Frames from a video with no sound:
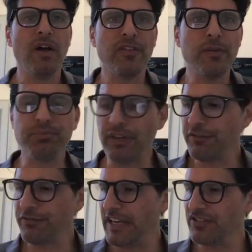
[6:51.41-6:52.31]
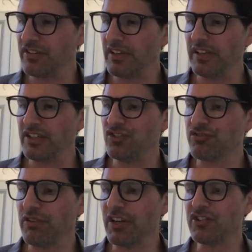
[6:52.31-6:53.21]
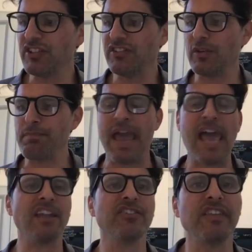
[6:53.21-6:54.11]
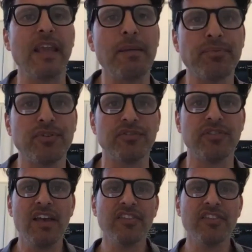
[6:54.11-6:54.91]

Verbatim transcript: the brick face uh, constructions, the palace of the emperors,